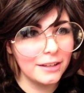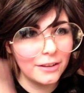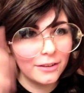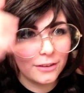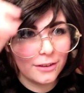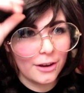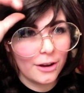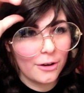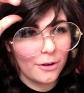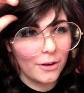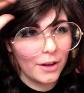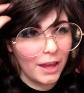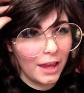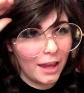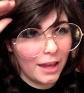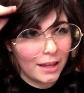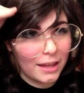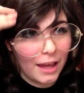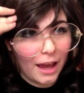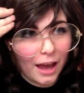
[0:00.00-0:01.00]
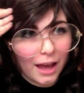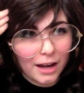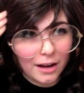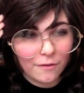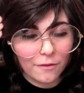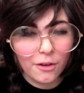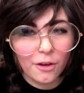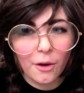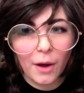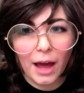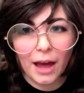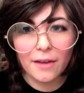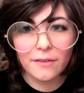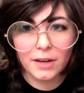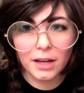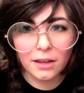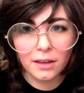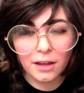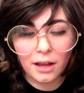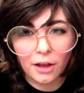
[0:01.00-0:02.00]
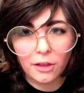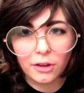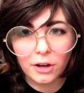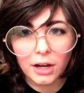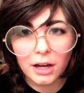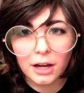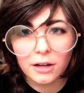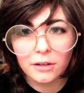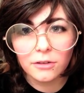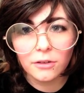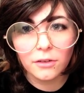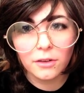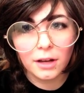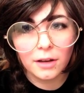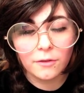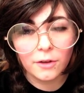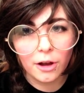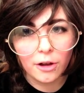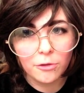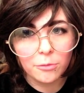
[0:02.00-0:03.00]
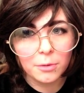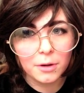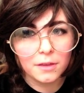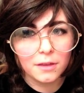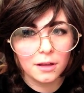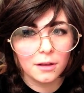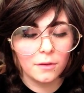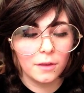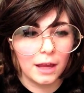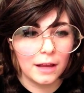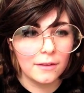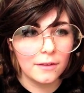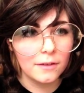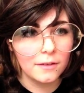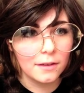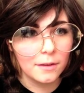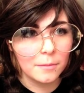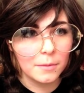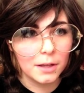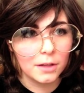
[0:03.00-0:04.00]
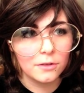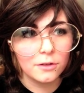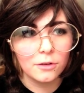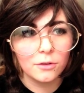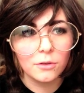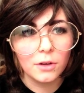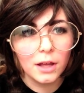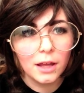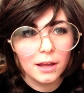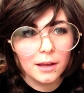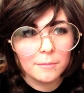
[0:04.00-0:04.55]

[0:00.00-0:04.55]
So yeah, and if you have any other characters that I've cosplayed that you'd like to see me do